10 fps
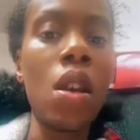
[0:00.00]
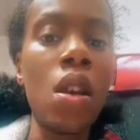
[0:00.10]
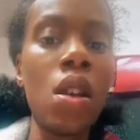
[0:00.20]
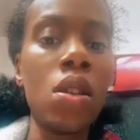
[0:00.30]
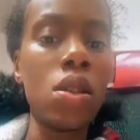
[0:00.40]

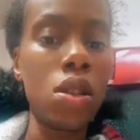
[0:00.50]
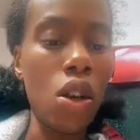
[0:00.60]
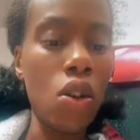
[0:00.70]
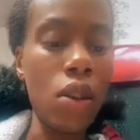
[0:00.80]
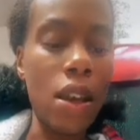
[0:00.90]
So
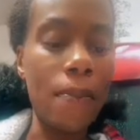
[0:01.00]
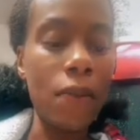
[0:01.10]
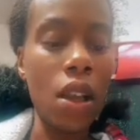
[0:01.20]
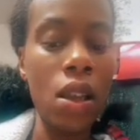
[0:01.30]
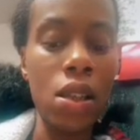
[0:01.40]
yeah,
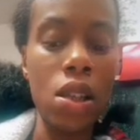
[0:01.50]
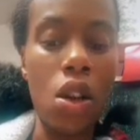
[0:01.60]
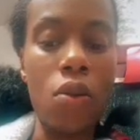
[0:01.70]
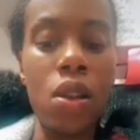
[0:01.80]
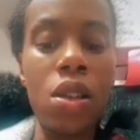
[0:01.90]
let's go.
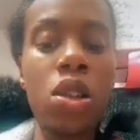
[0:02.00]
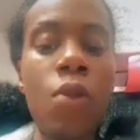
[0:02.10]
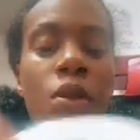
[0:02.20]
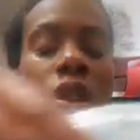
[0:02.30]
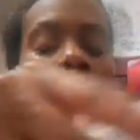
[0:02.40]
Let's start with
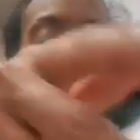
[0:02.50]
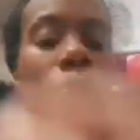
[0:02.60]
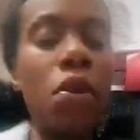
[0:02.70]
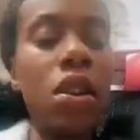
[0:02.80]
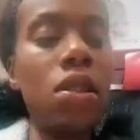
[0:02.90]
the left
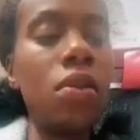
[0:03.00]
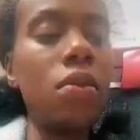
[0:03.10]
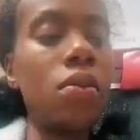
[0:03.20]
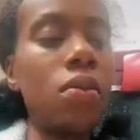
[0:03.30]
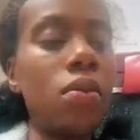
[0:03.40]
one.
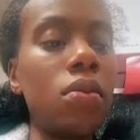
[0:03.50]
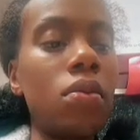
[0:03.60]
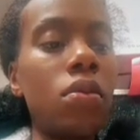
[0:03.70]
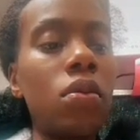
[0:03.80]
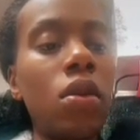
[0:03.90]

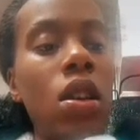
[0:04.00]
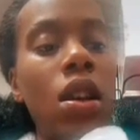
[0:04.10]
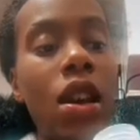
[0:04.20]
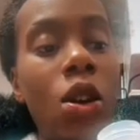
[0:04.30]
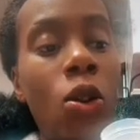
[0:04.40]
And
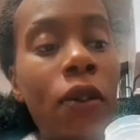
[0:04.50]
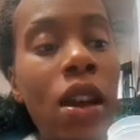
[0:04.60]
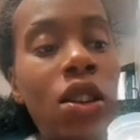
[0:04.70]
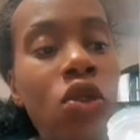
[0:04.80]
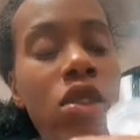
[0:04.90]
hopefully I
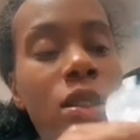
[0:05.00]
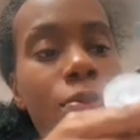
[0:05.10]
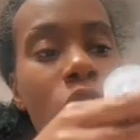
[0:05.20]
don't spill,